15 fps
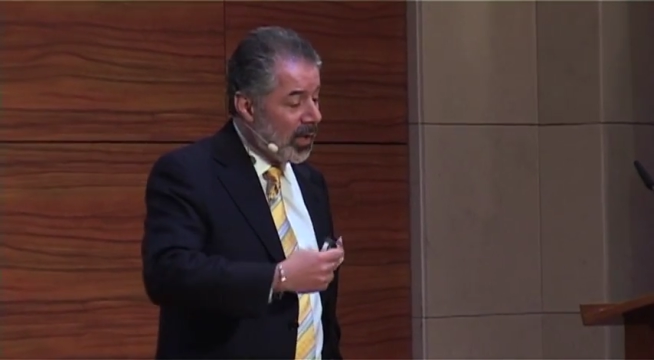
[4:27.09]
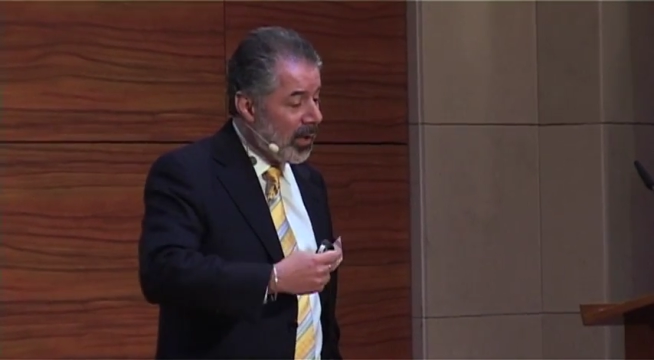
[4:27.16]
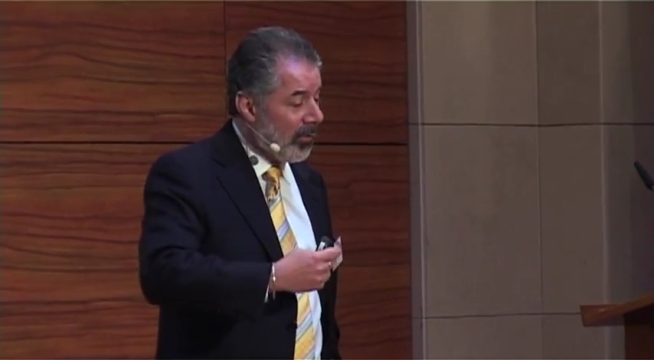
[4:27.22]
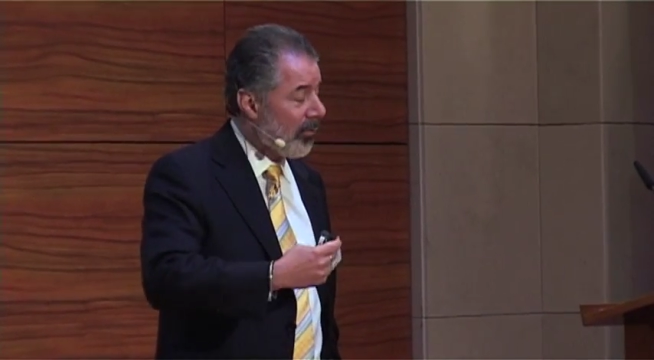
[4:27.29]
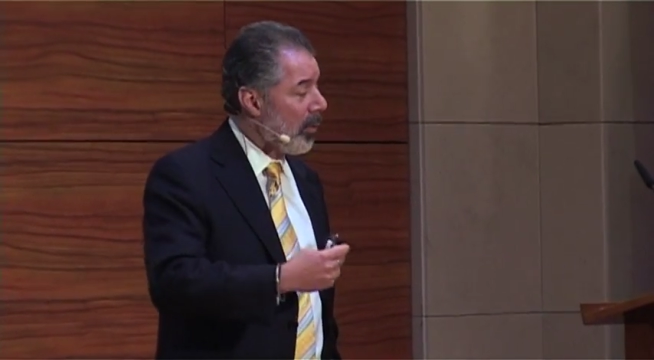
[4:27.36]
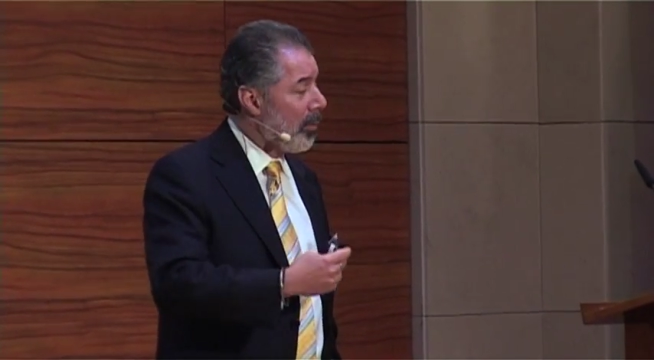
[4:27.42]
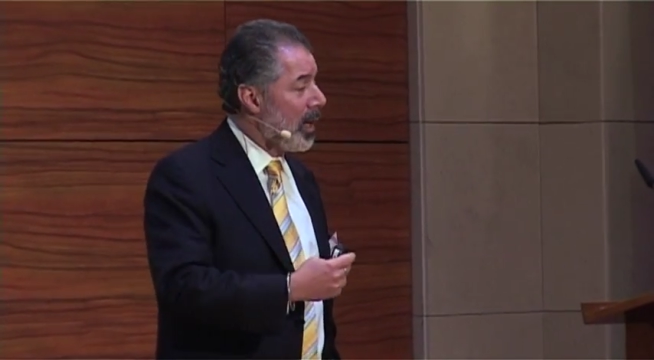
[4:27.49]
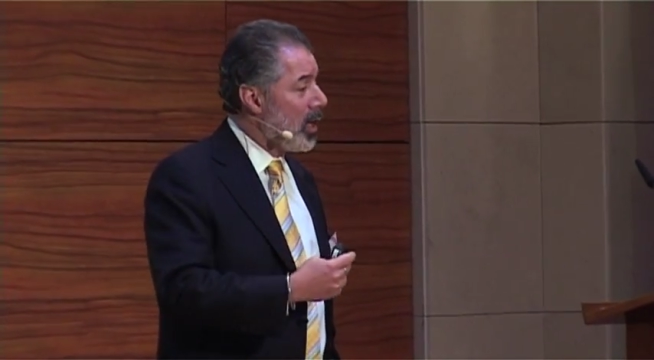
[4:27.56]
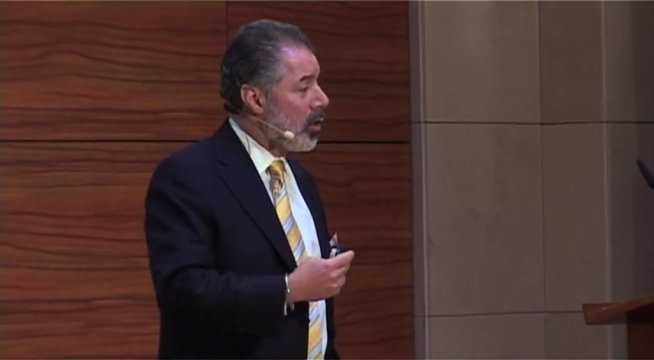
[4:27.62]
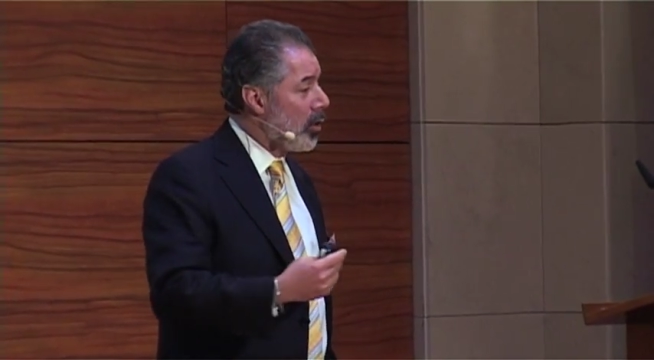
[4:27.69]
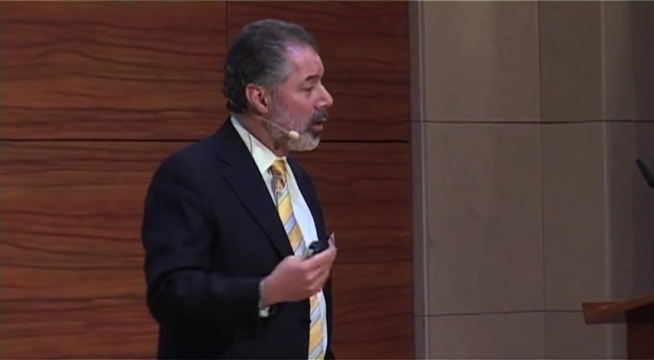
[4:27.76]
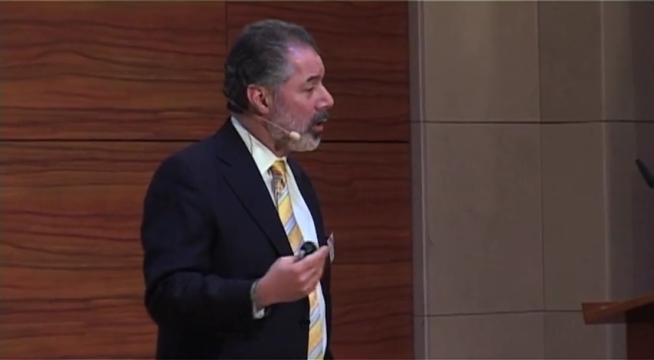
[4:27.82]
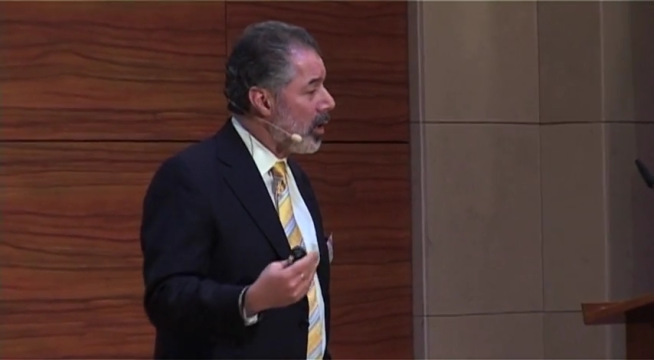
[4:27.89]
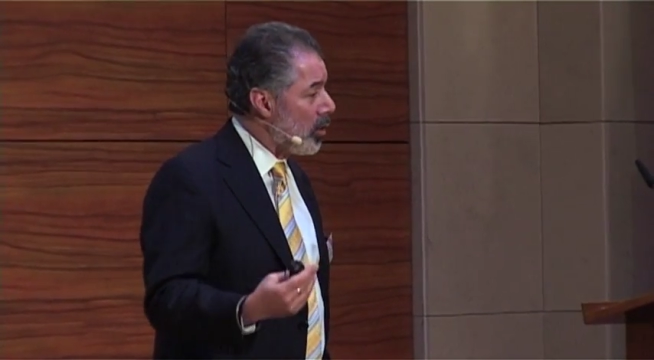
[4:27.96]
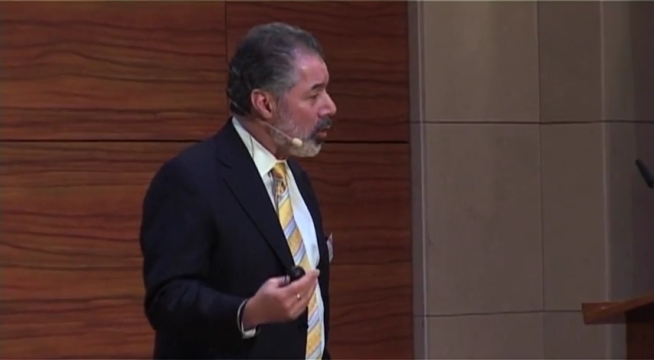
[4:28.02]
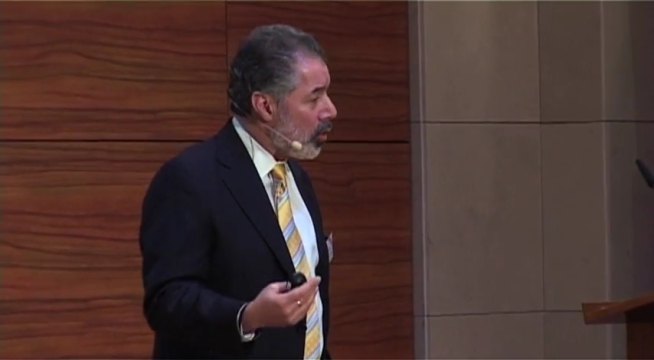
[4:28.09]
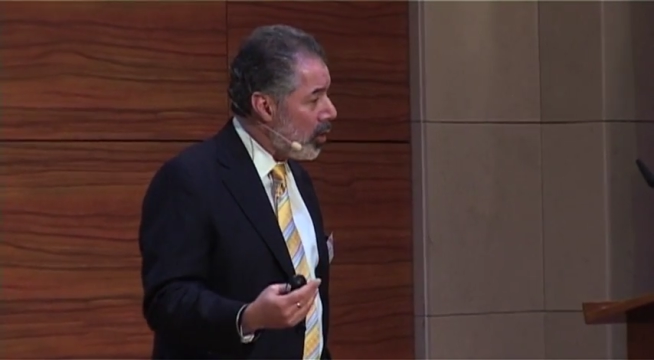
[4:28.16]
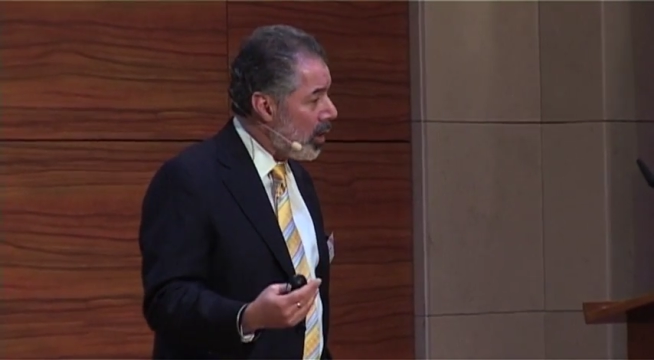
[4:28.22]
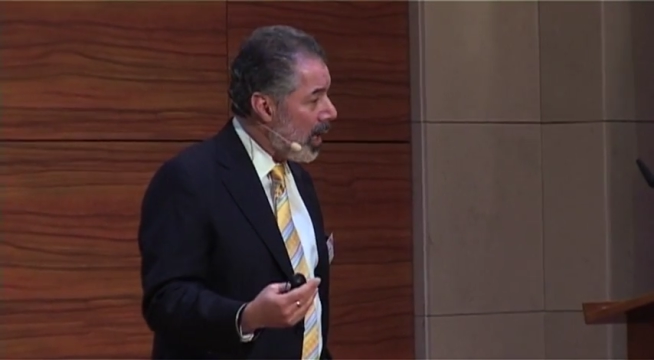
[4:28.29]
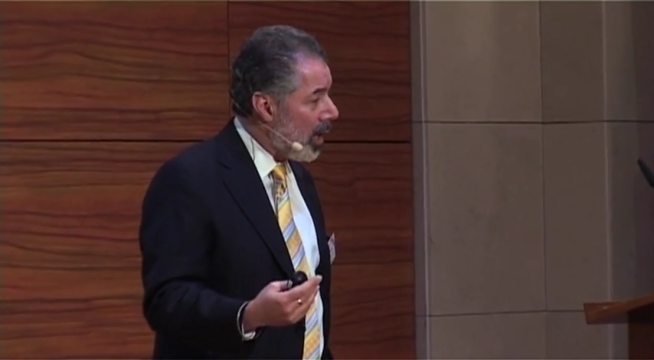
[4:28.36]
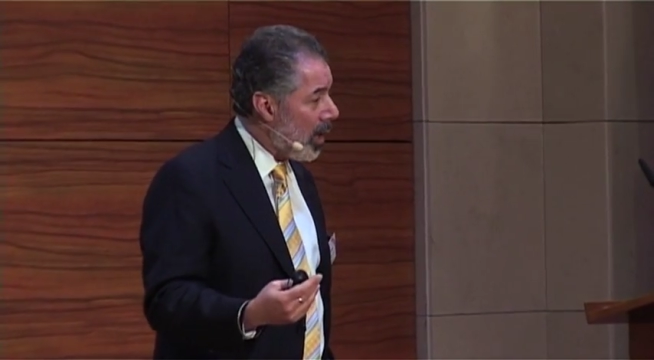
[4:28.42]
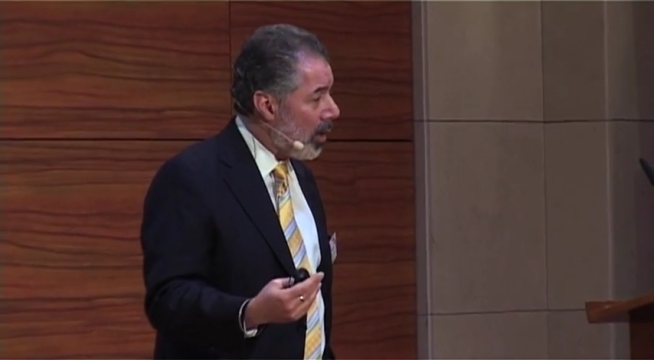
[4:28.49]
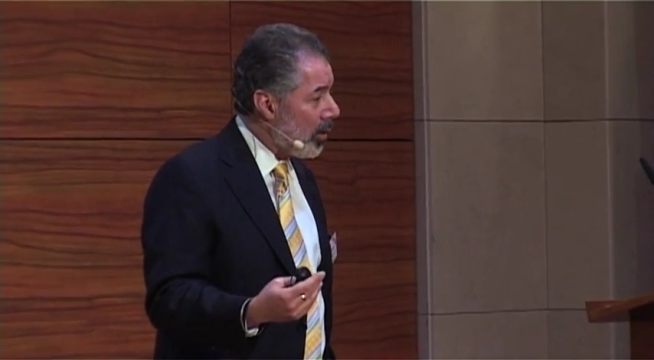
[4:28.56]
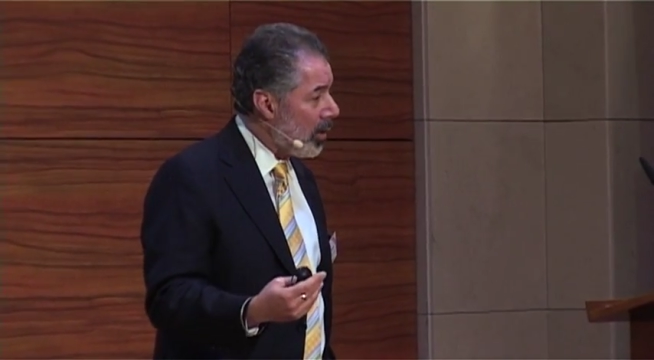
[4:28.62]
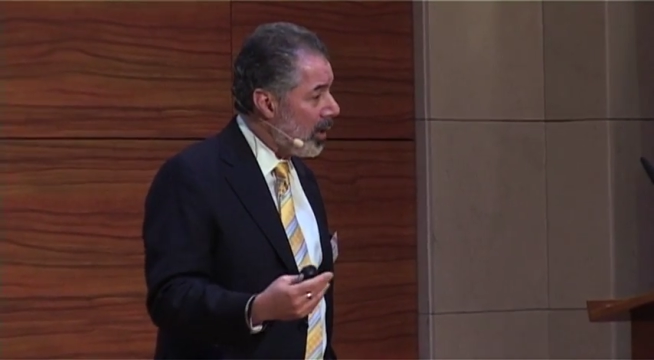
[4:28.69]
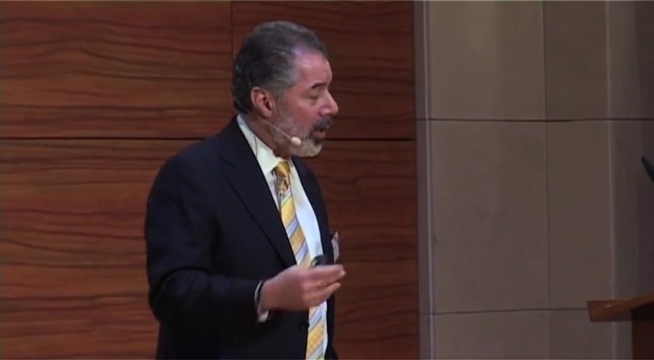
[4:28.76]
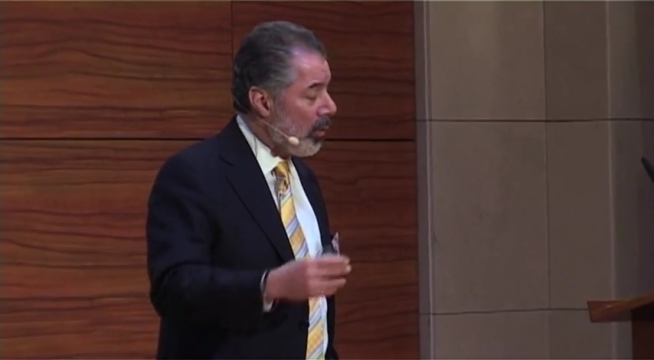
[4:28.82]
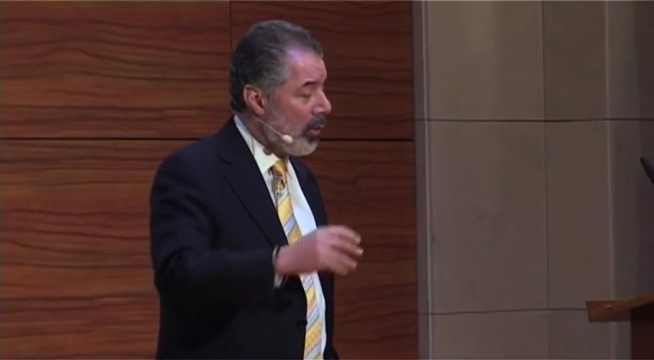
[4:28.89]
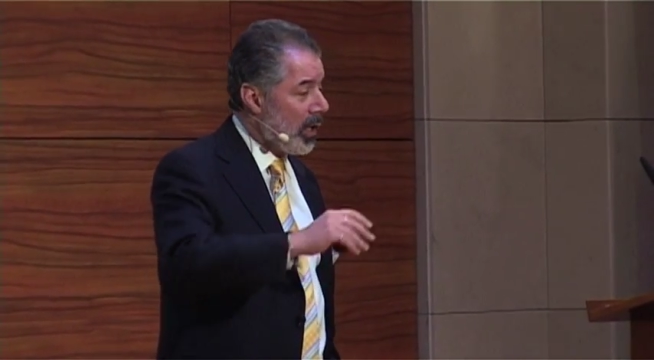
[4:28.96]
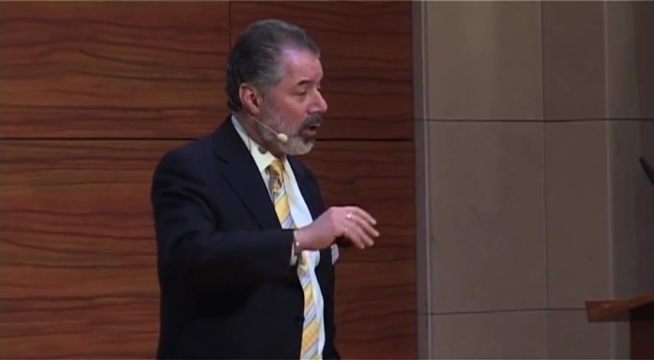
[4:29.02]
information that's shared,
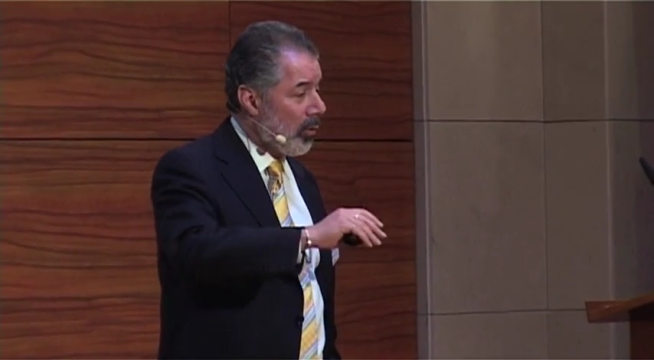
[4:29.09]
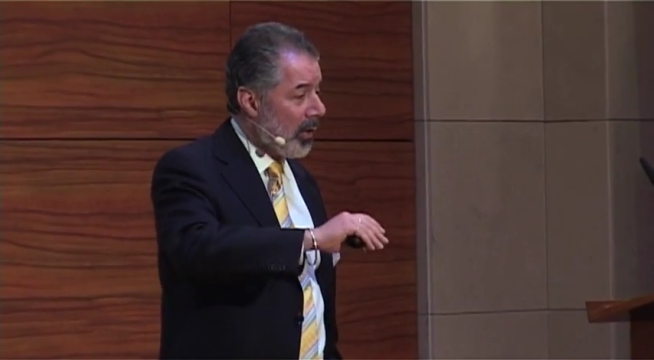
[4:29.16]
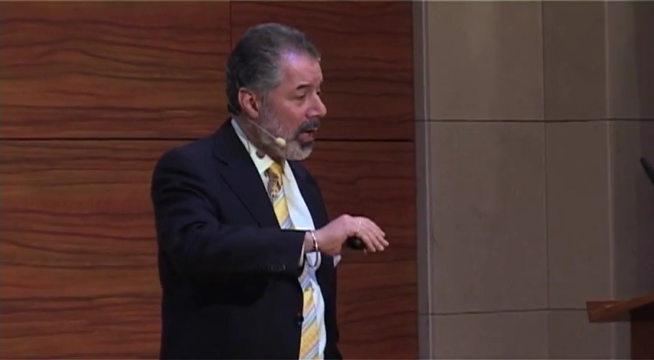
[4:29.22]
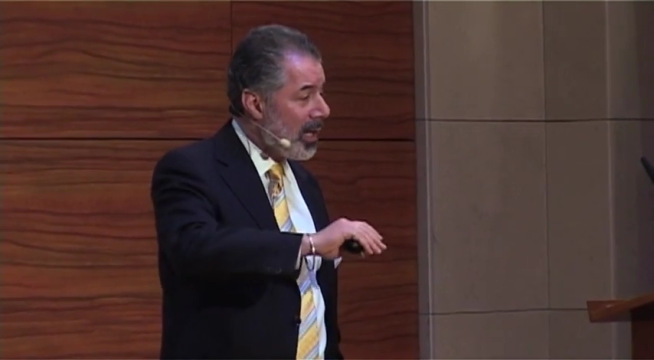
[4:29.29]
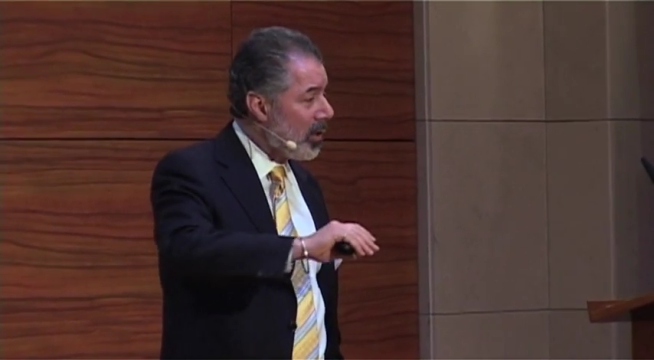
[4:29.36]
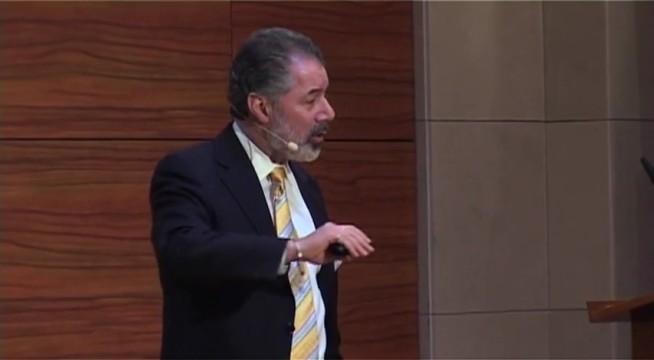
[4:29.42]
that we create